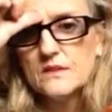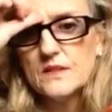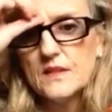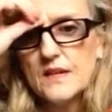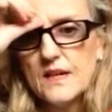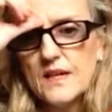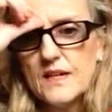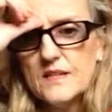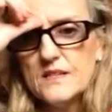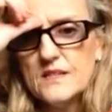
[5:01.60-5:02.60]
like
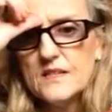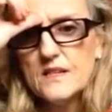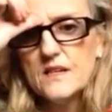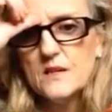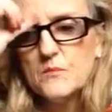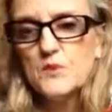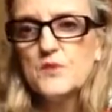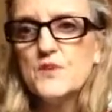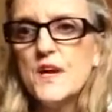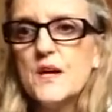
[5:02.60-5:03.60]
hands,
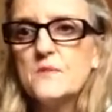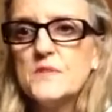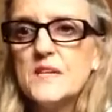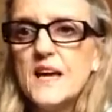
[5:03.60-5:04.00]
put your empty